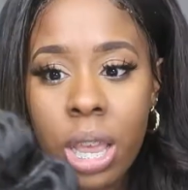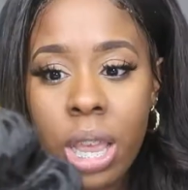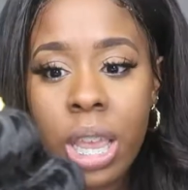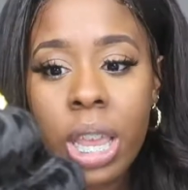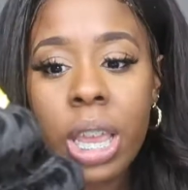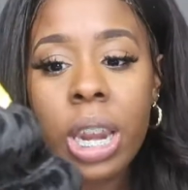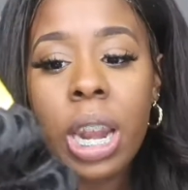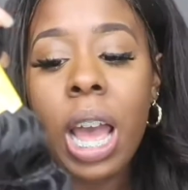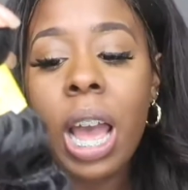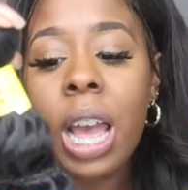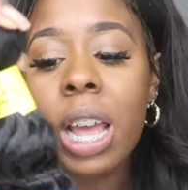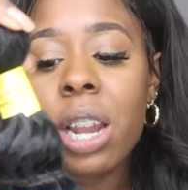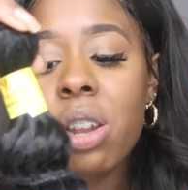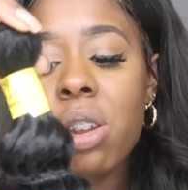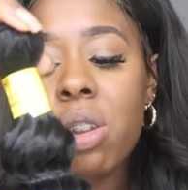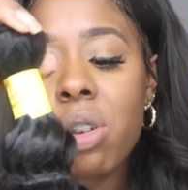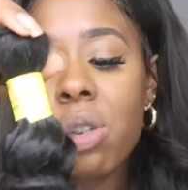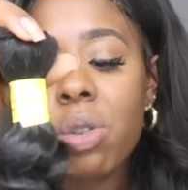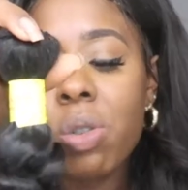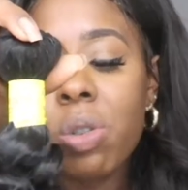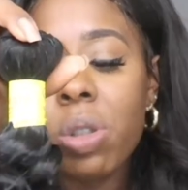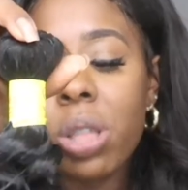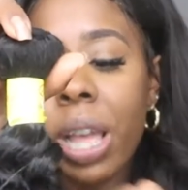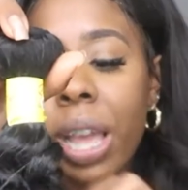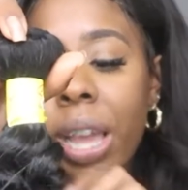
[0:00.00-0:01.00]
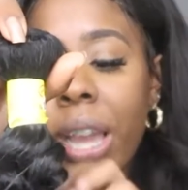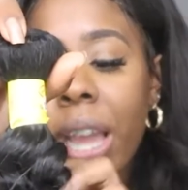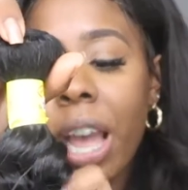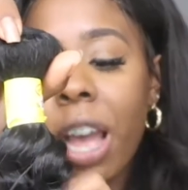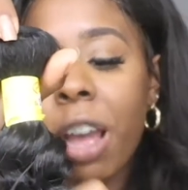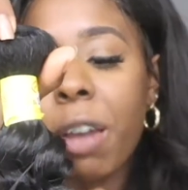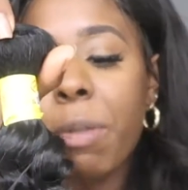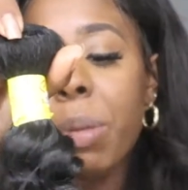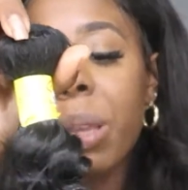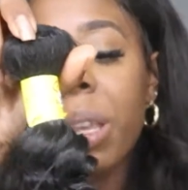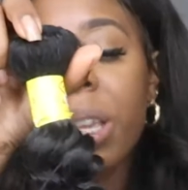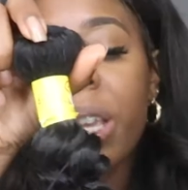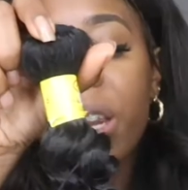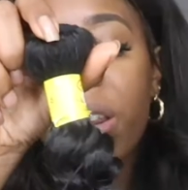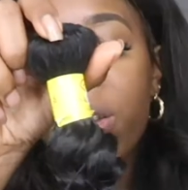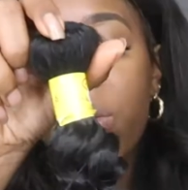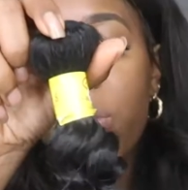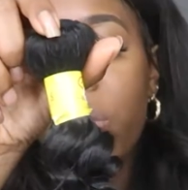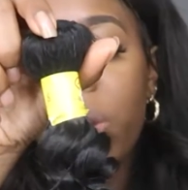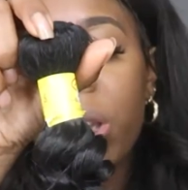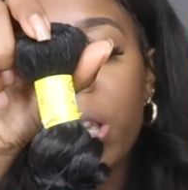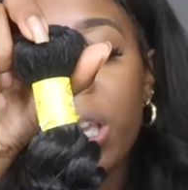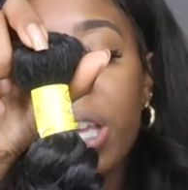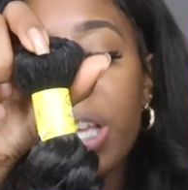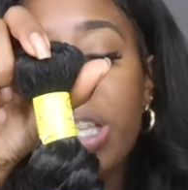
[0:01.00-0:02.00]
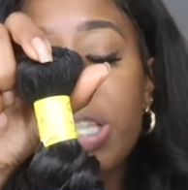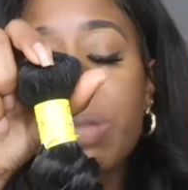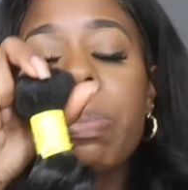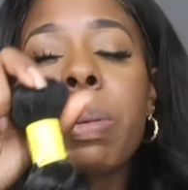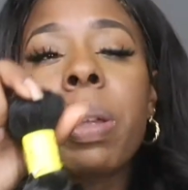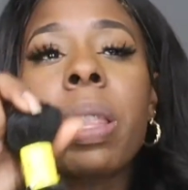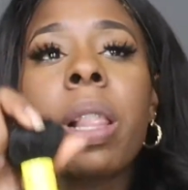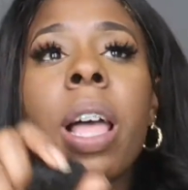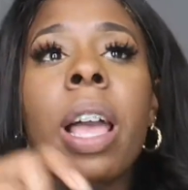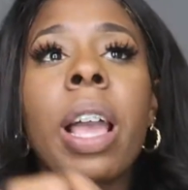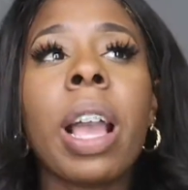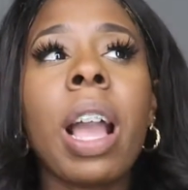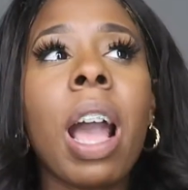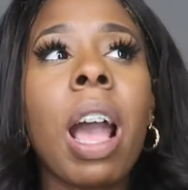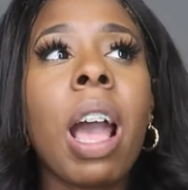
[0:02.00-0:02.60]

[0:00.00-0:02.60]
And I know, like, I've been getting wigs, but like,